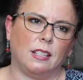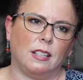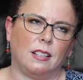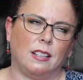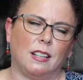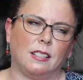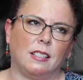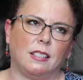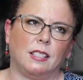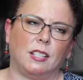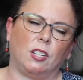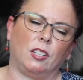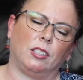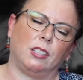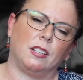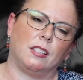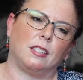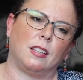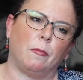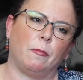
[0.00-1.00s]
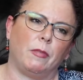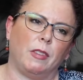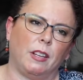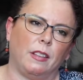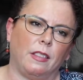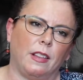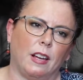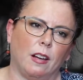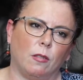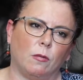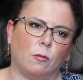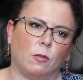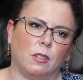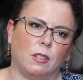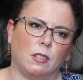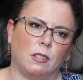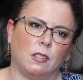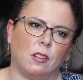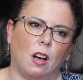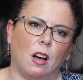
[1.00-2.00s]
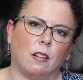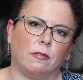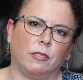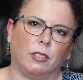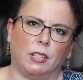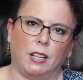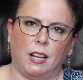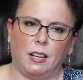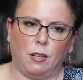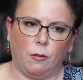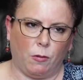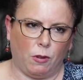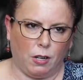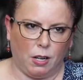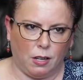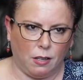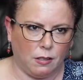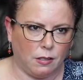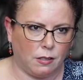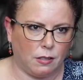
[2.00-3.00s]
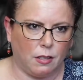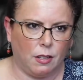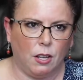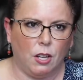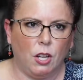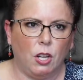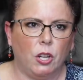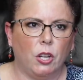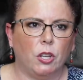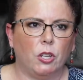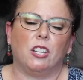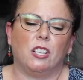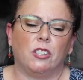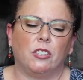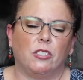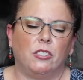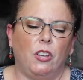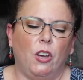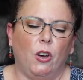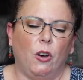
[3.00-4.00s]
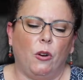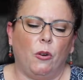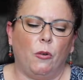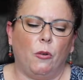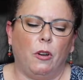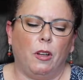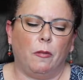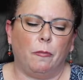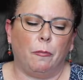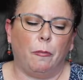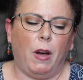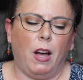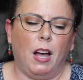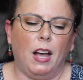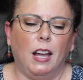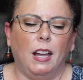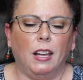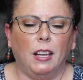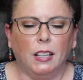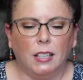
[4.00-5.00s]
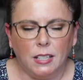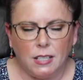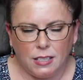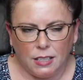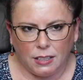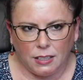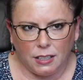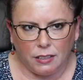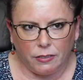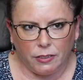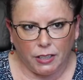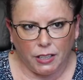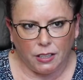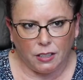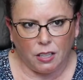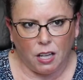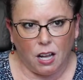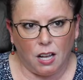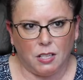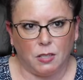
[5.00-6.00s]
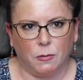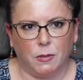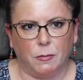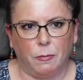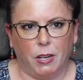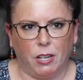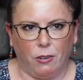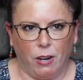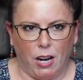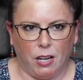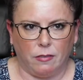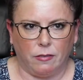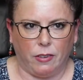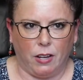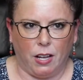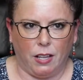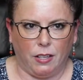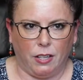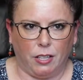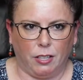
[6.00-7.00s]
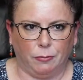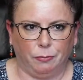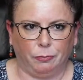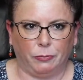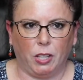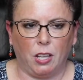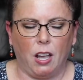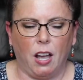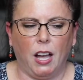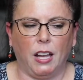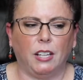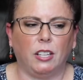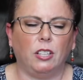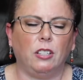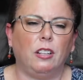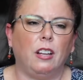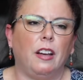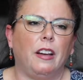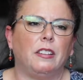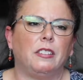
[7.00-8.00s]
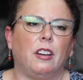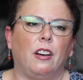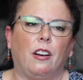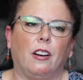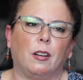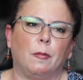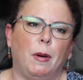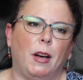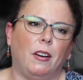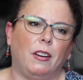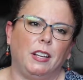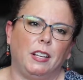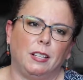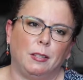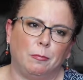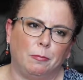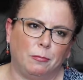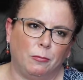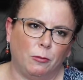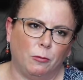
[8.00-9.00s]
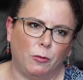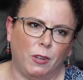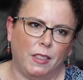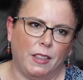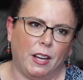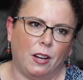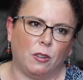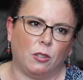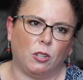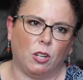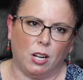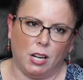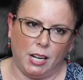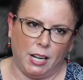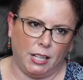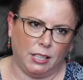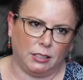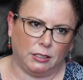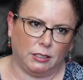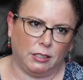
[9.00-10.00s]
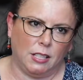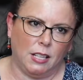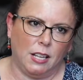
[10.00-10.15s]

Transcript: necessarily something that was offered anywhere else. So my significant loss was my grandfather. I could not talk about him without crying.